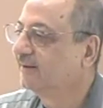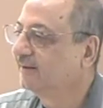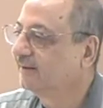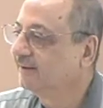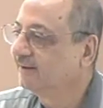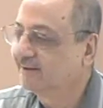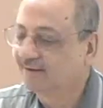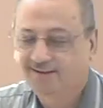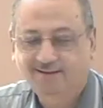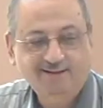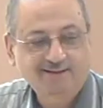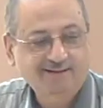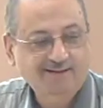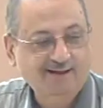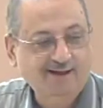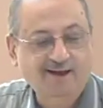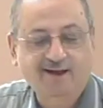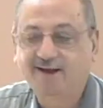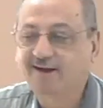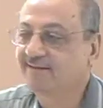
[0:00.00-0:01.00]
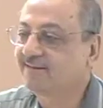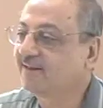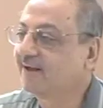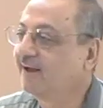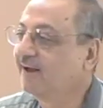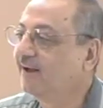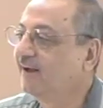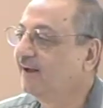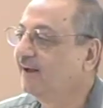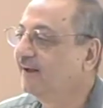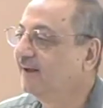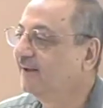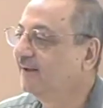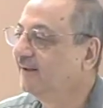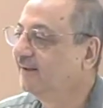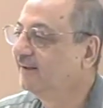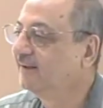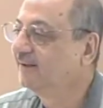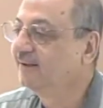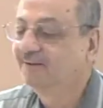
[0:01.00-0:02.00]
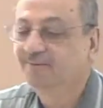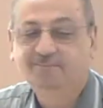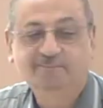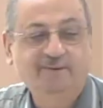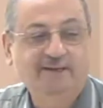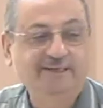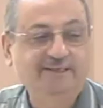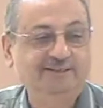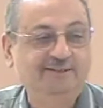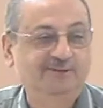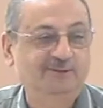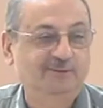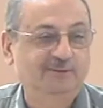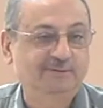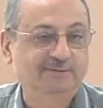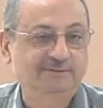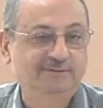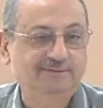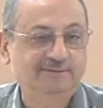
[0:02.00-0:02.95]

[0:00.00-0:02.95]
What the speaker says: Hada baytun.